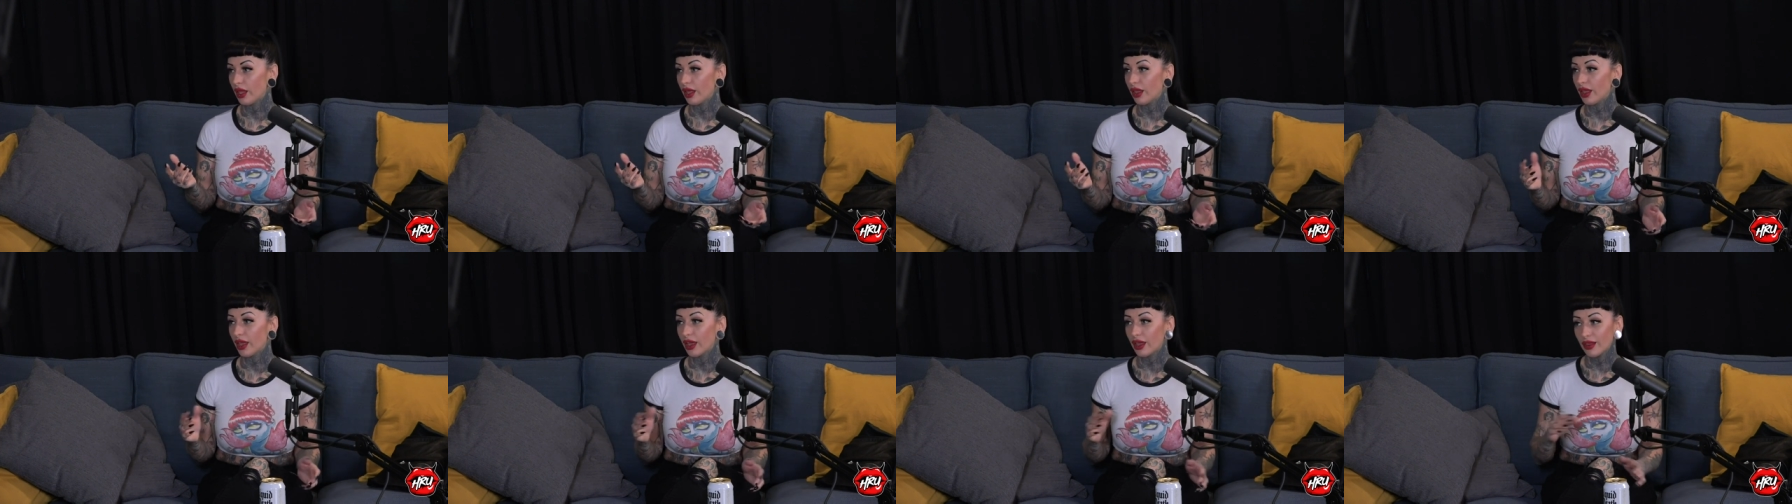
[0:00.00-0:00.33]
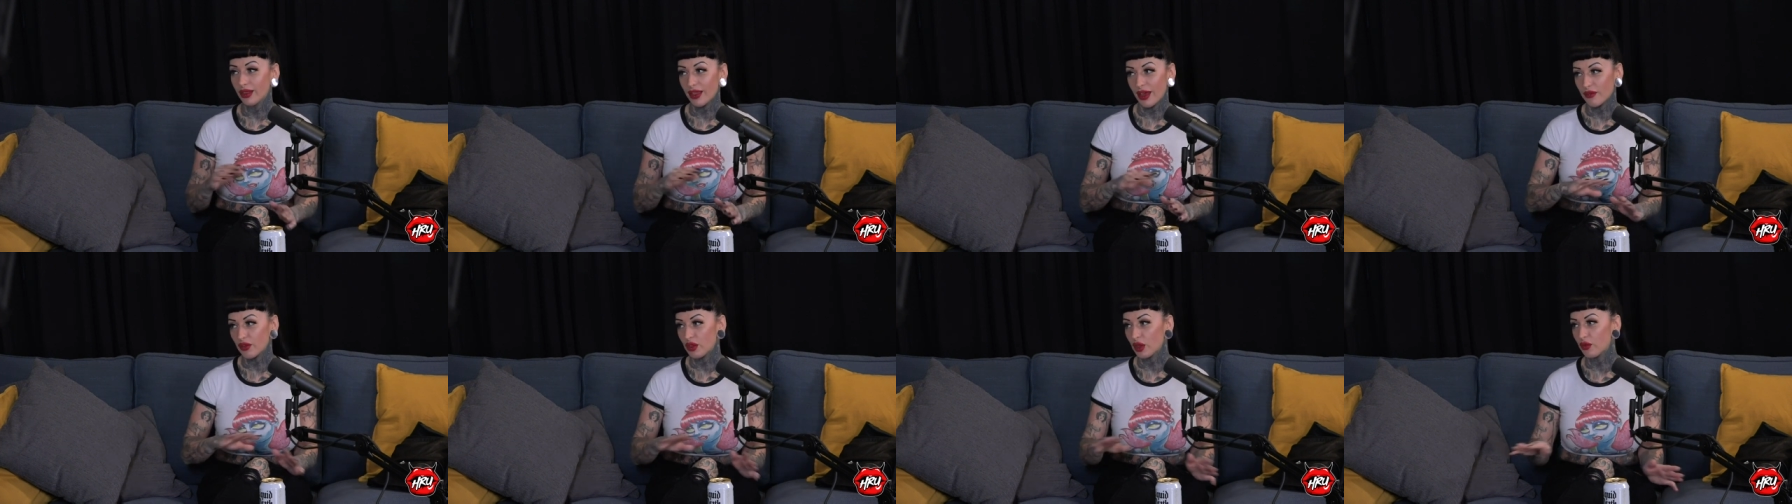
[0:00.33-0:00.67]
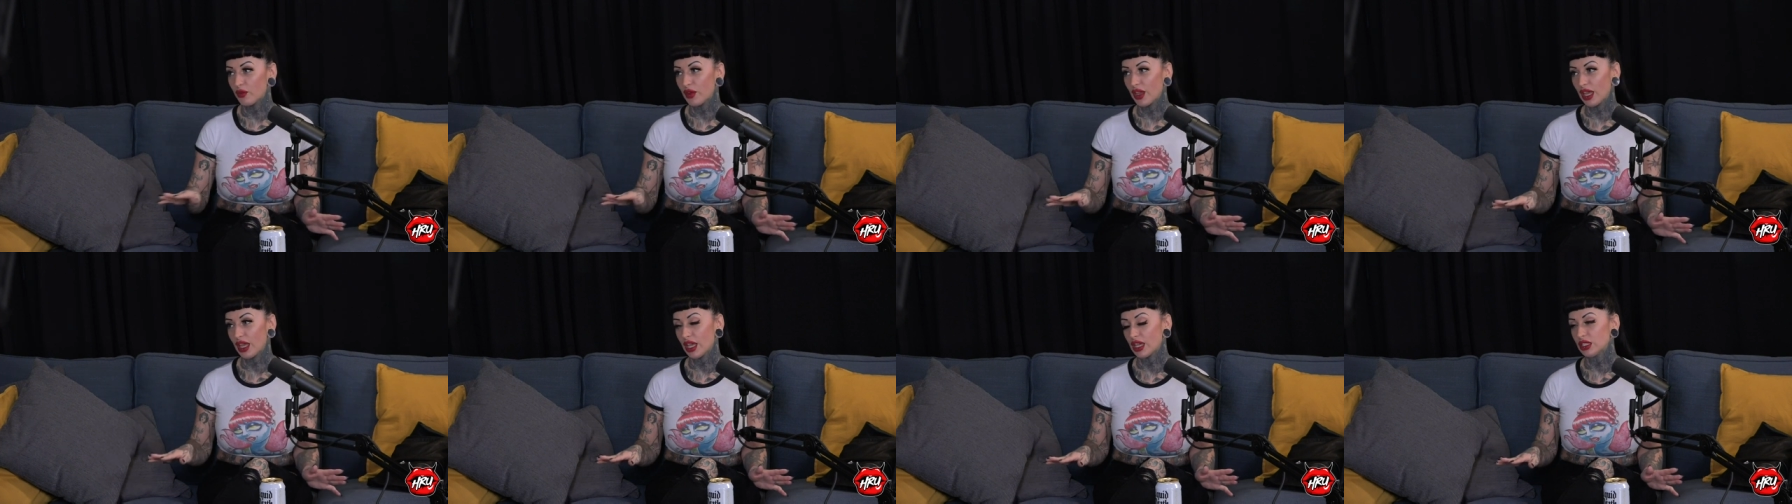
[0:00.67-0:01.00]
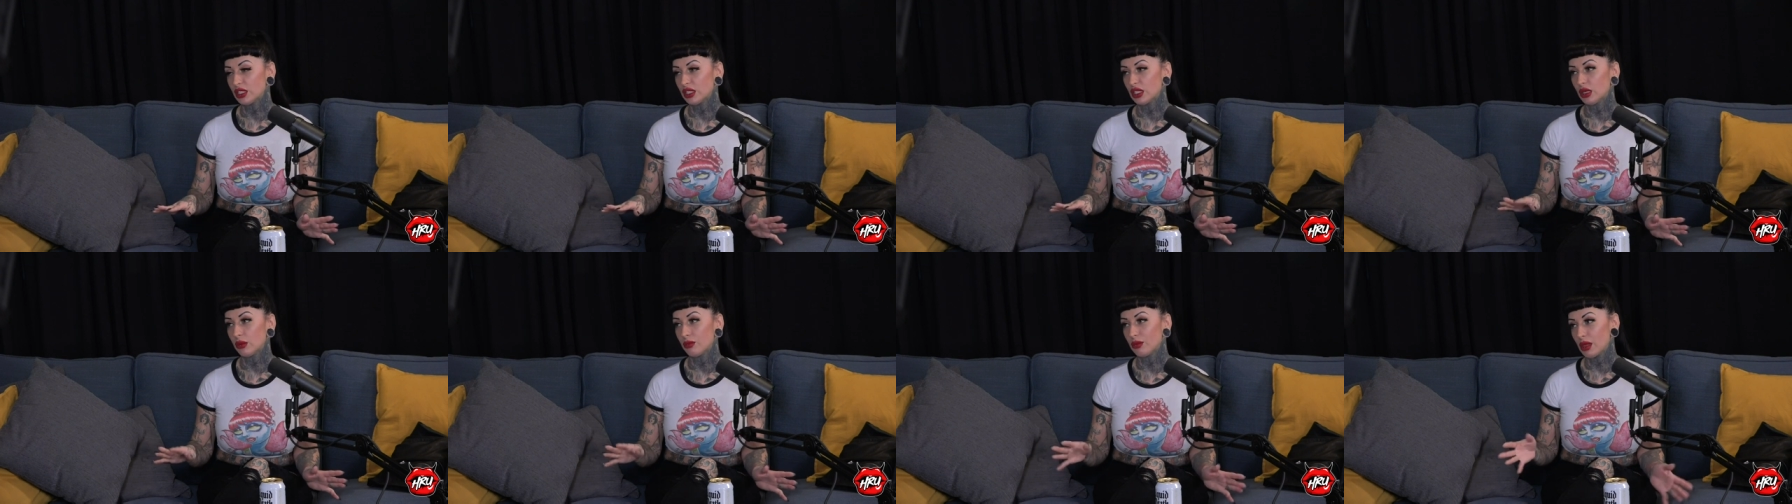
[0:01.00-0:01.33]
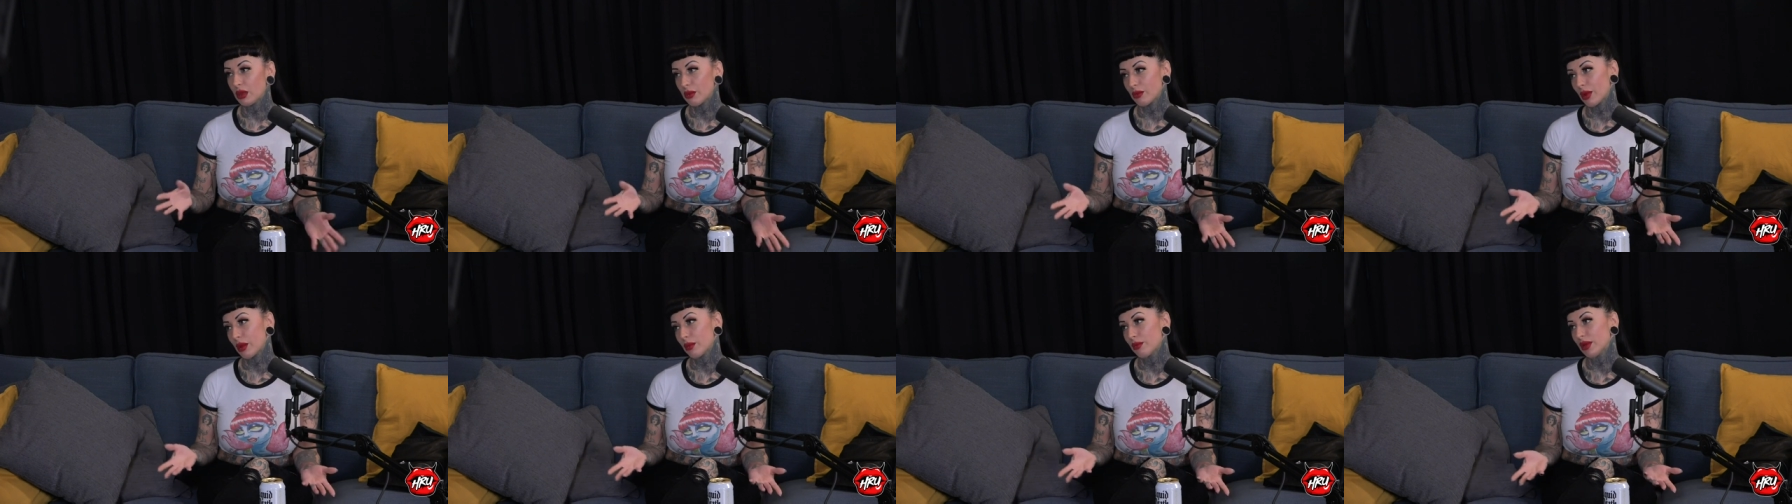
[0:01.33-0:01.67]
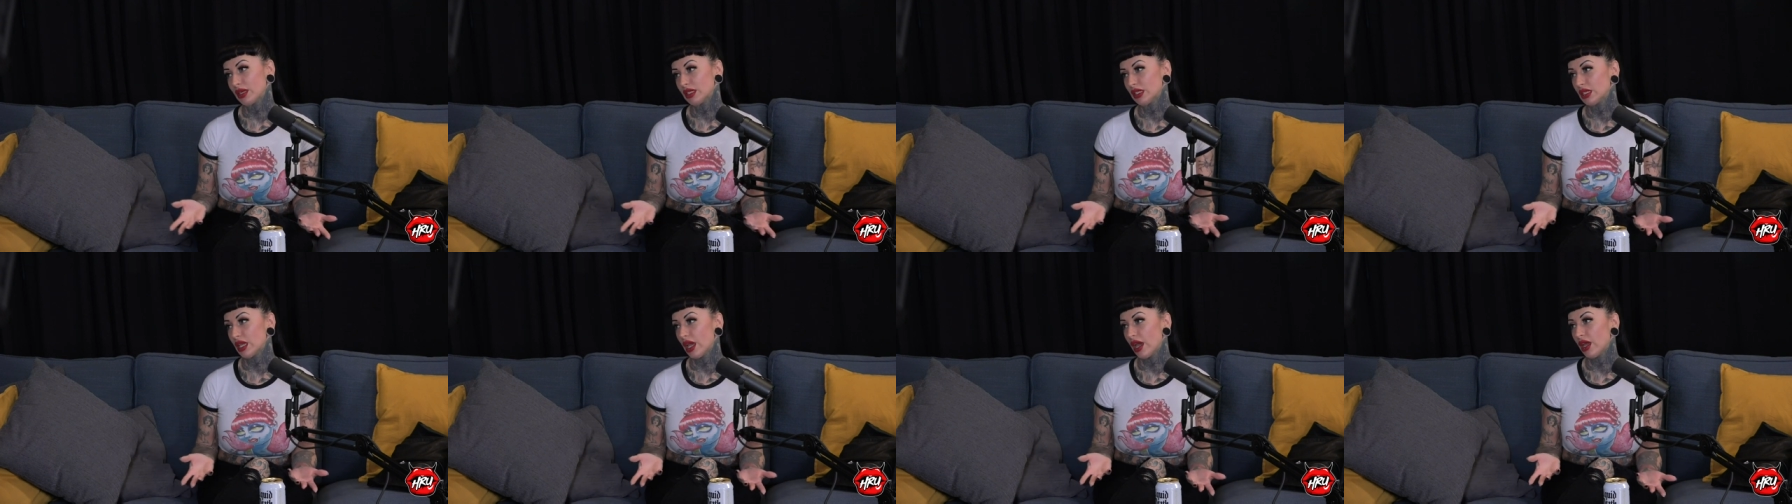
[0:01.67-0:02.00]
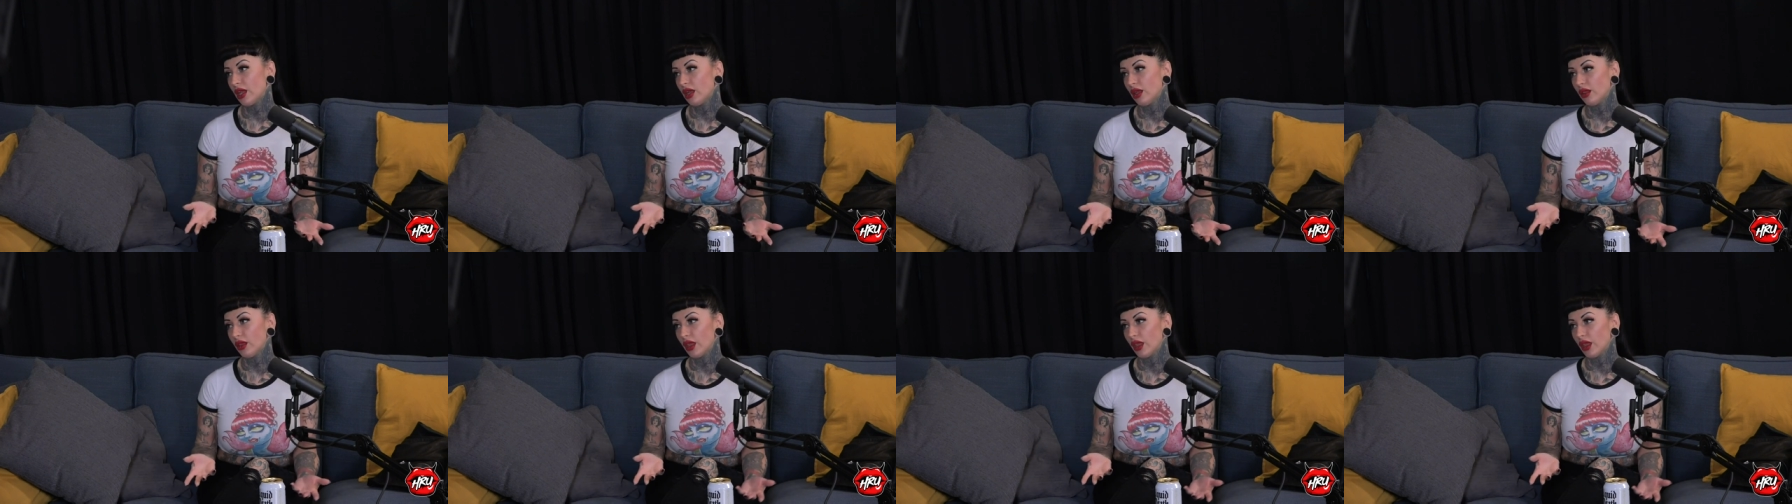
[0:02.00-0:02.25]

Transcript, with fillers: They like left their vacation and viewed by my side,